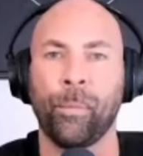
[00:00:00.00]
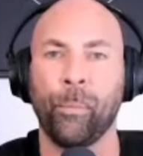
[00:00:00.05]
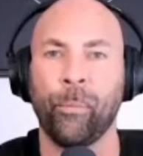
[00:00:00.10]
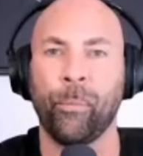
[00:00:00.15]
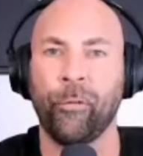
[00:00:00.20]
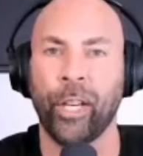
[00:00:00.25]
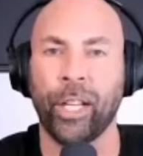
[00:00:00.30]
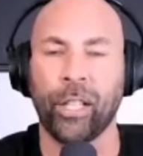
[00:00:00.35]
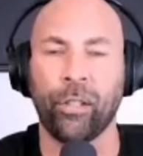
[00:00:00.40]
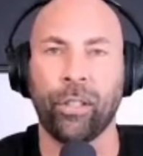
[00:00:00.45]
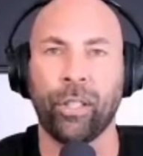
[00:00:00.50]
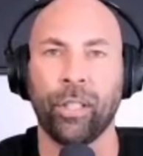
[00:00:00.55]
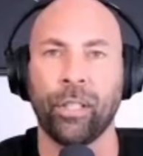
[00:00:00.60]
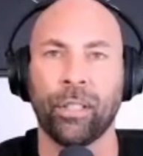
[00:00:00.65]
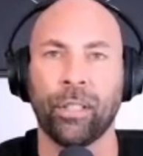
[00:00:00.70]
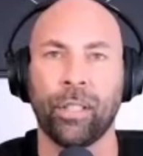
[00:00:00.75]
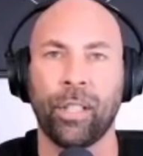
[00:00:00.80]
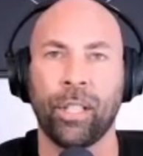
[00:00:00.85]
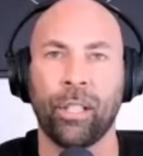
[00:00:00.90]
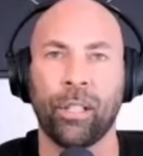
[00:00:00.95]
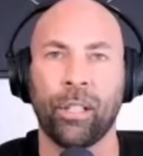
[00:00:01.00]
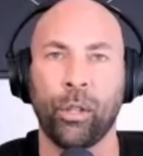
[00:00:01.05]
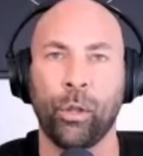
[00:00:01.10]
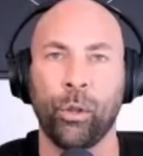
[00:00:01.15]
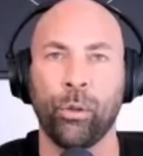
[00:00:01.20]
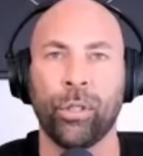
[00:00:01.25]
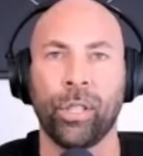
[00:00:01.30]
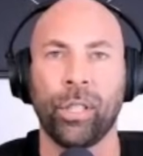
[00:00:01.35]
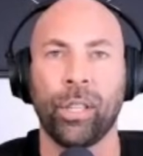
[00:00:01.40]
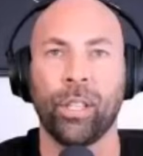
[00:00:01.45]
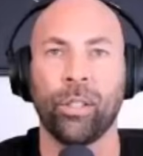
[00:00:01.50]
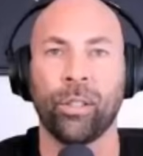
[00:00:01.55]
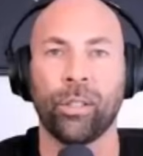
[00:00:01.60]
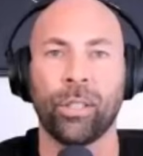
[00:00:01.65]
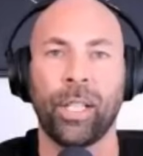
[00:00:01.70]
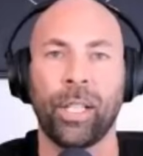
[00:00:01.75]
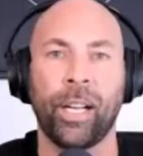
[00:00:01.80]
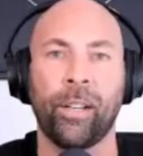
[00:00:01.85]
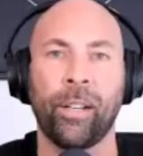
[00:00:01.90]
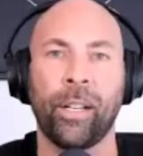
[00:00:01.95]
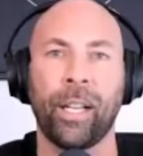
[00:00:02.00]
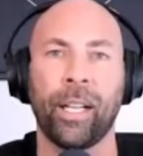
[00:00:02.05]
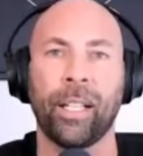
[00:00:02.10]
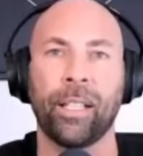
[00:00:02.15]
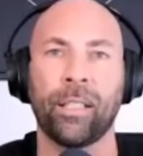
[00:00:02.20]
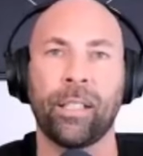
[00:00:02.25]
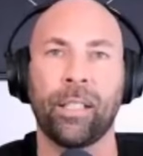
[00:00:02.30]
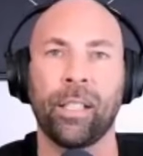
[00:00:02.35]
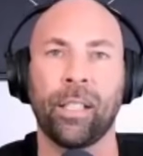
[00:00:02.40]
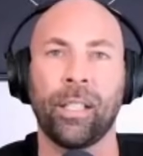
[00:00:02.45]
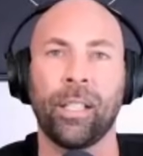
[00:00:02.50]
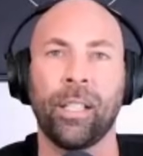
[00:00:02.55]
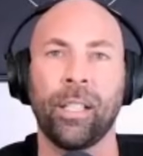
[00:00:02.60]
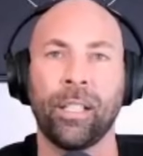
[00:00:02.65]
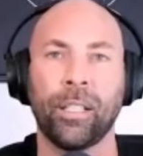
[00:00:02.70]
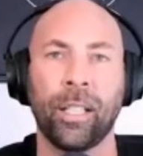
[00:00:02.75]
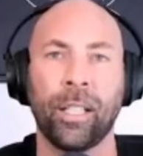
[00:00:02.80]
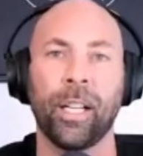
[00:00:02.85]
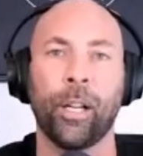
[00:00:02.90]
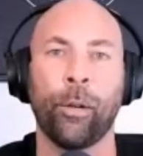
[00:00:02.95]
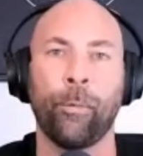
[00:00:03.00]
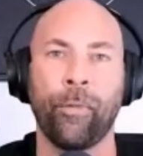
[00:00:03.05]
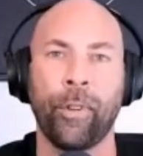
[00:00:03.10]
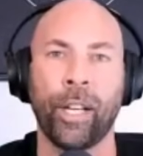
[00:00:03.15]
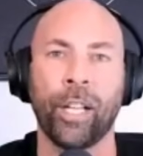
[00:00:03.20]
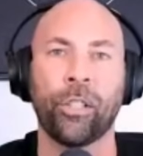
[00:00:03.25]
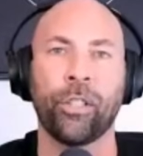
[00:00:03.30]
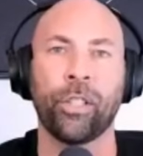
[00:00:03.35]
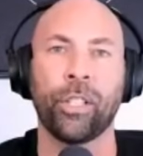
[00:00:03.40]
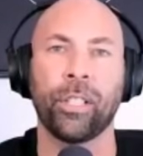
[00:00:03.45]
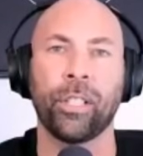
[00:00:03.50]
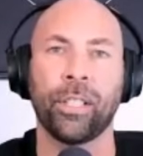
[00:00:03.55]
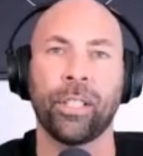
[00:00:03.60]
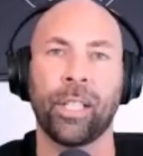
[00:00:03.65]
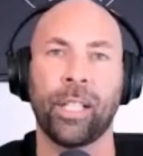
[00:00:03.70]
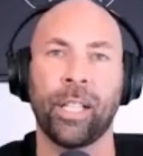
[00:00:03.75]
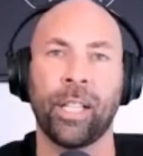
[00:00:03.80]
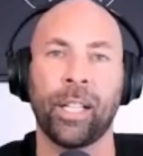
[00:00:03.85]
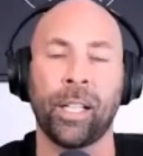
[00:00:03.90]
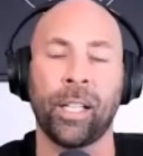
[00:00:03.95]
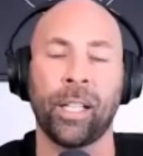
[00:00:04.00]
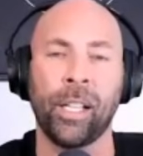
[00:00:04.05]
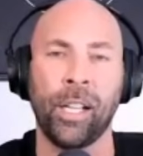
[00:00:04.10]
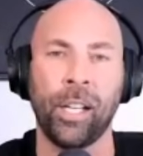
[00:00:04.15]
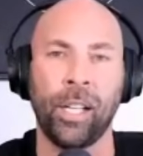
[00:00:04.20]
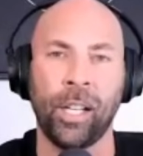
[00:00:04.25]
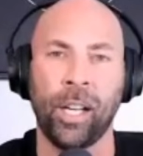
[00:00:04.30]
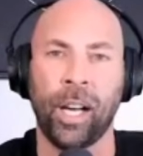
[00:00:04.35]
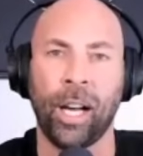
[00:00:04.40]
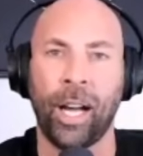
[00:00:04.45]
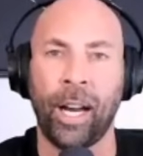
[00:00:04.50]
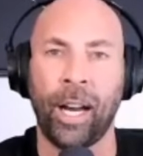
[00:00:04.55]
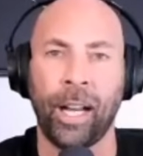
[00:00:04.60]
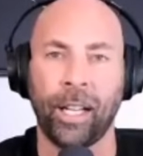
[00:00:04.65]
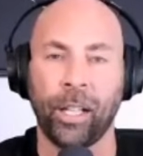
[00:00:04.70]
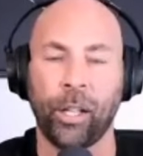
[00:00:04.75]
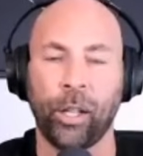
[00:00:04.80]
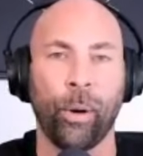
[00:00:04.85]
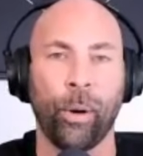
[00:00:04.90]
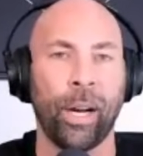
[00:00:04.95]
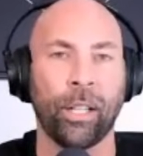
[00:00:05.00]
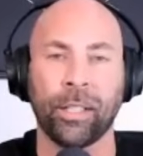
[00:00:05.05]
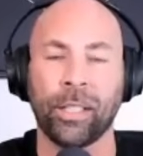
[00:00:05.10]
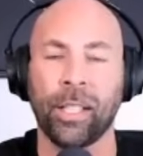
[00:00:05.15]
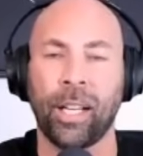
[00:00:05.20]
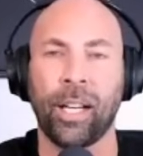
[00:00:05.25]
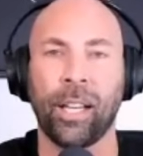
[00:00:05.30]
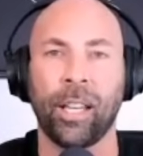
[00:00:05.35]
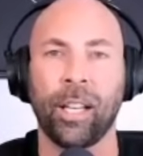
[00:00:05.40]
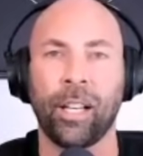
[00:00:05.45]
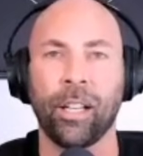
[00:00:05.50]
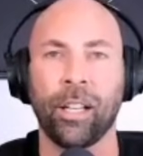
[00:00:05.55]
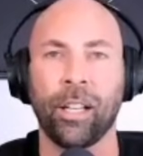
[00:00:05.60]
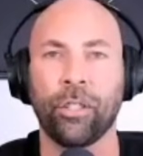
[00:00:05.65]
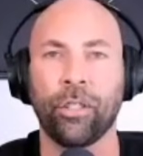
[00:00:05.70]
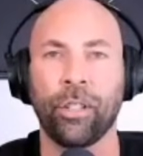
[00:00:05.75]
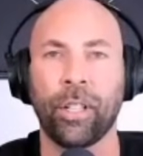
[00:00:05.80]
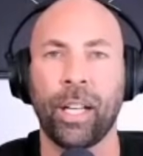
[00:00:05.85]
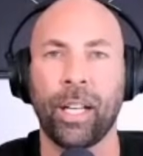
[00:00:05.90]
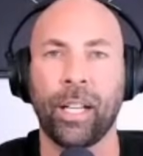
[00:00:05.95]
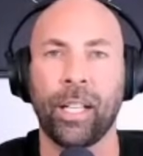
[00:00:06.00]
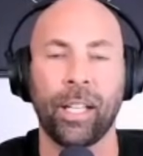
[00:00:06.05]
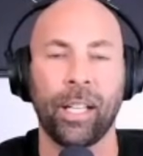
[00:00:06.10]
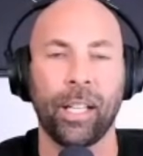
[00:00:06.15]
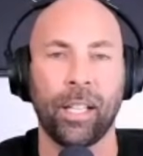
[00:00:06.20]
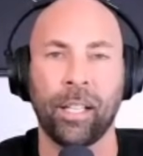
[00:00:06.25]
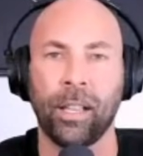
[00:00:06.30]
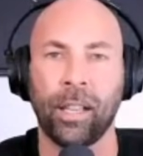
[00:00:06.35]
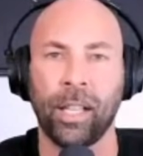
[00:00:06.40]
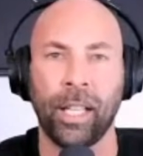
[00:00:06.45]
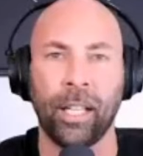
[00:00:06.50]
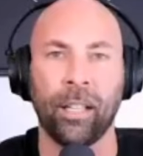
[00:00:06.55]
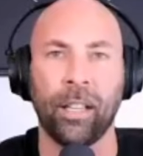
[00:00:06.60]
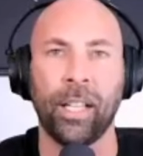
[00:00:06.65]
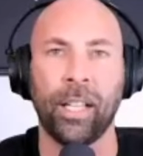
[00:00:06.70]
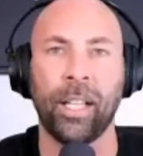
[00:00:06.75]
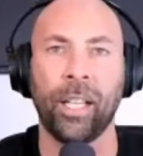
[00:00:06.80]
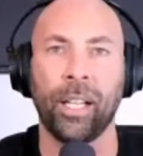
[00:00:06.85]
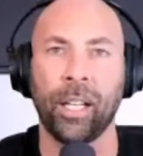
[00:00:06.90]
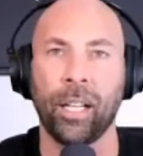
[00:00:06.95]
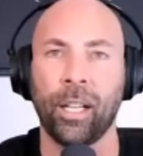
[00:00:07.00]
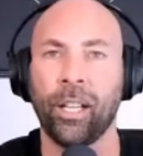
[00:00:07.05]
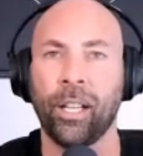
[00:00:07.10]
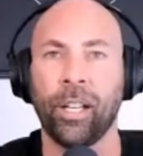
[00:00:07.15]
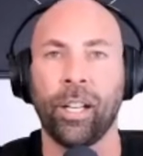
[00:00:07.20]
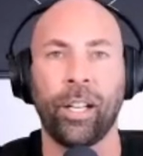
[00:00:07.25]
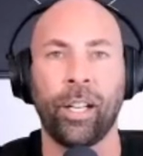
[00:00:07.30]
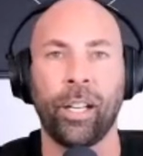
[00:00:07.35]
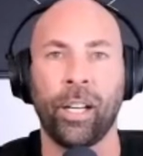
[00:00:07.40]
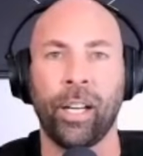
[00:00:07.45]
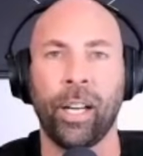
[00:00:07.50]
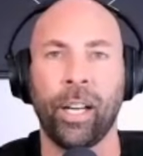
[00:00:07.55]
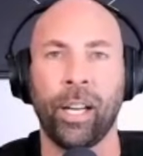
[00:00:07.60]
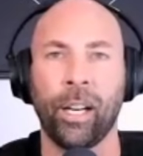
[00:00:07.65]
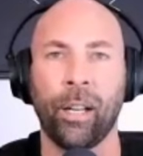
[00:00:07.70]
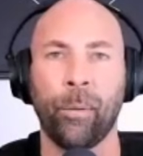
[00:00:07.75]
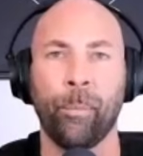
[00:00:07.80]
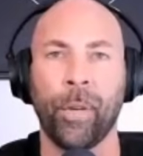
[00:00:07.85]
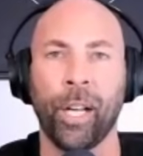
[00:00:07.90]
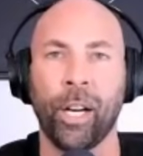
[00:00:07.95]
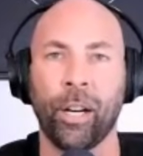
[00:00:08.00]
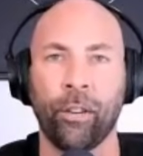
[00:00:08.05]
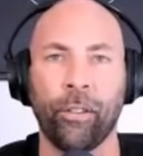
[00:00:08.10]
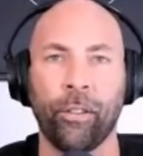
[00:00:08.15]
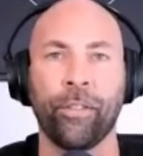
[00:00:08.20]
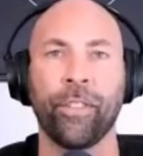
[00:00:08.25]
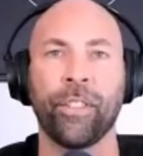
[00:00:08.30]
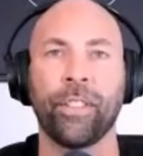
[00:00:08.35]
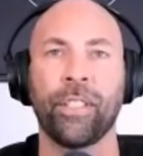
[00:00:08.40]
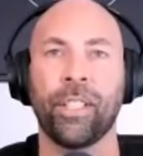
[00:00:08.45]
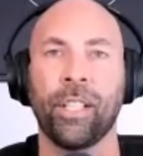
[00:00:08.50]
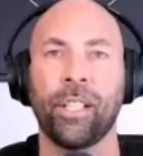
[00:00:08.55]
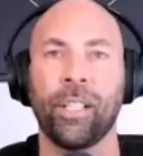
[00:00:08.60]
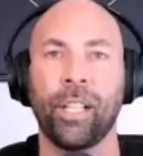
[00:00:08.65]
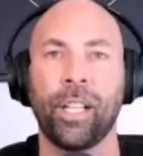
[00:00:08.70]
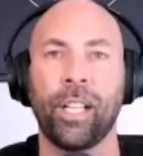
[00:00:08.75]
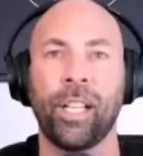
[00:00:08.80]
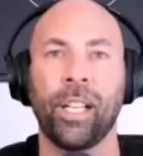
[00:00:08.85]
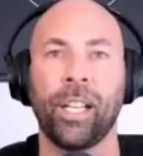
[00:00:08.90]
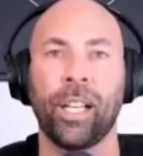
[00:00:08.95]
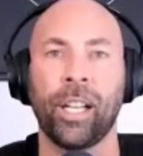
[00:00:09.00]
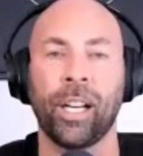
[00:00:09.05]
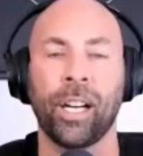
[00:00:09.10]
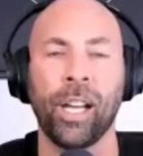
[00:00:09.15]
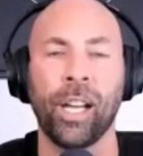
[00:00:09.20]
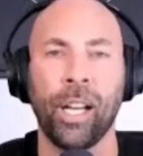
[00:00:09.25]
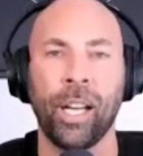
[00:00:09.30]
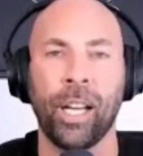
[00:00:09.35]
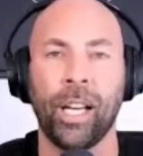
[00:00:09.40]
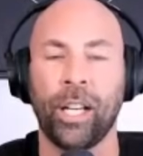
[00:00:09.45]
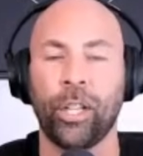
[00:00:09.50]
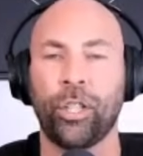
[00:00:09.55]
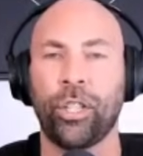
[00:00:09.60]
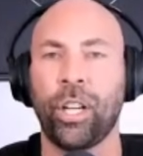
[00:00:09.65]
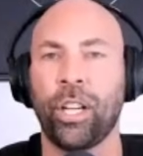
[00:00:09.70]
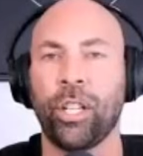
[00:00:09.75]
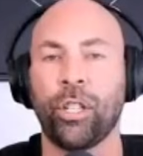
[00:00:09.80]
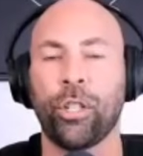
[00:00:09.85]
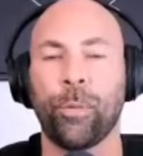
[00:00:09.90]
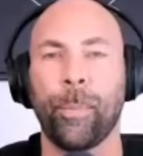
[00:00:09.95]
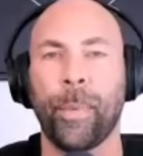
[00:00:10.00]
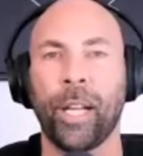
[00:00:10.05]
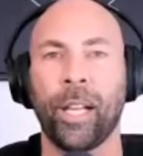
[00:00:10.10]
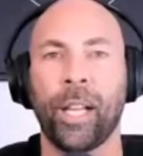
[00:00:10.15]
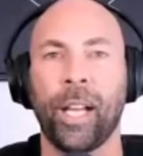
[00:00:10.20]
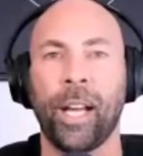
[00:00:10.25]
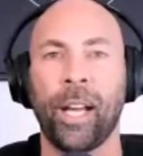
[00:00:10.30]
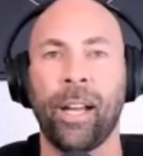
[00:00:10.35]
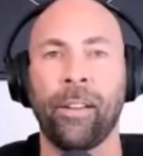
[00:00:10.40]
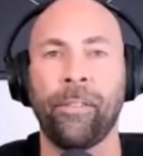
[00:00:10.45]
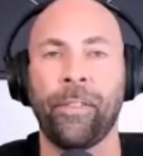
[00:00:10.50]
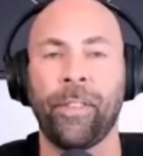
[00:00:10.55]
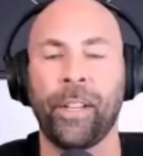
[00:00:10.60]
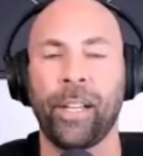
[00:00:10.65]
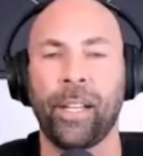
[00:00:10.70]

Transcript: Veterans, they're using those nowadays to help veterans, and I had to go outside of the country. I did it legally in a medical facility, and it changed my life.